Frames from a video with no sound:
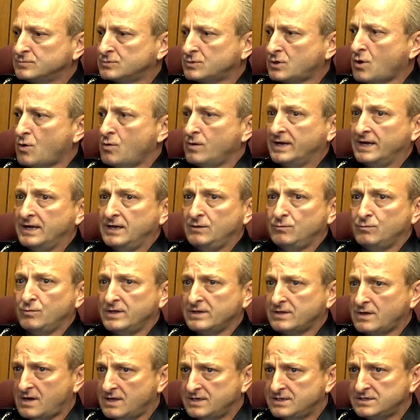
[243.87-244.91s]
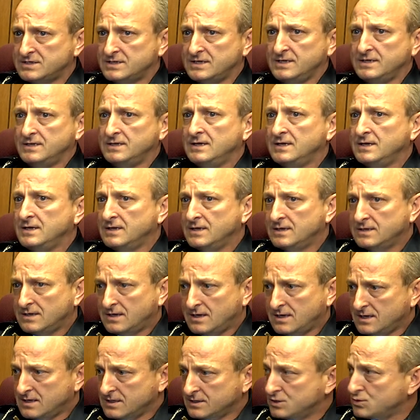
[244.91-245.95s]
going in with Hudson,
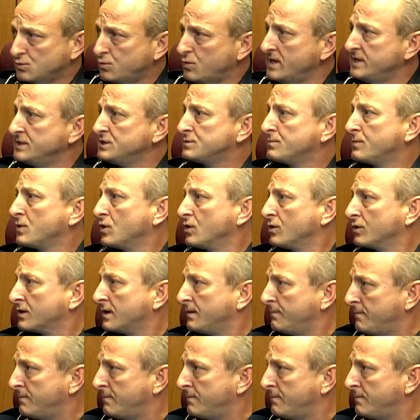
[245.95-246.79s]
Twinsburg,